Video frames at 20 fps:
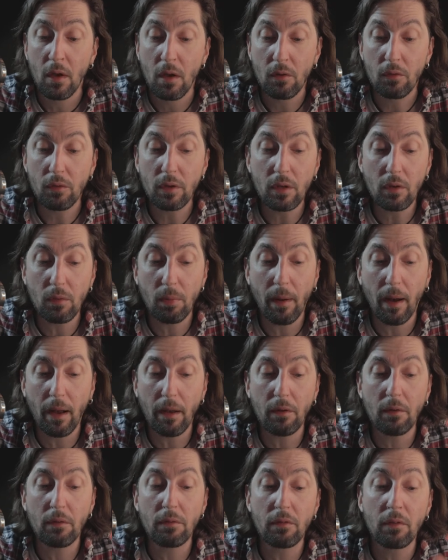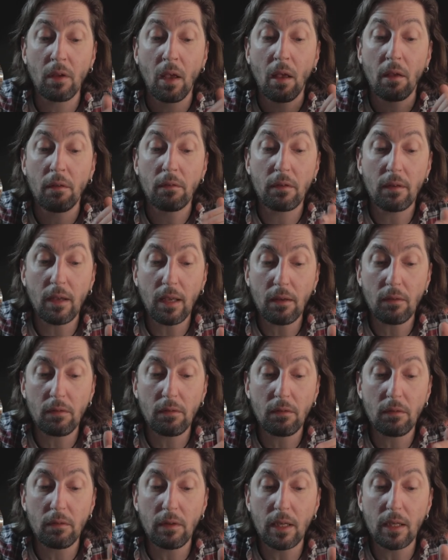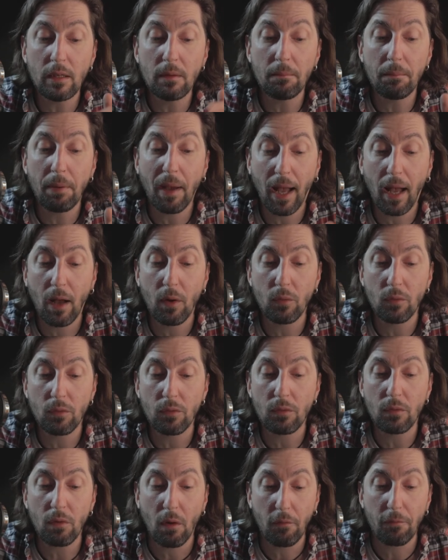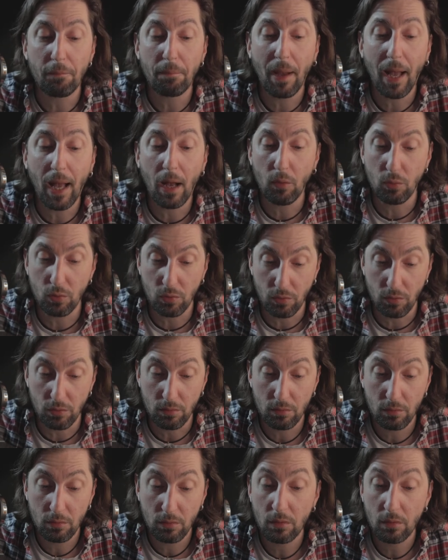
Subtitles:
requires 16 pounds of powder,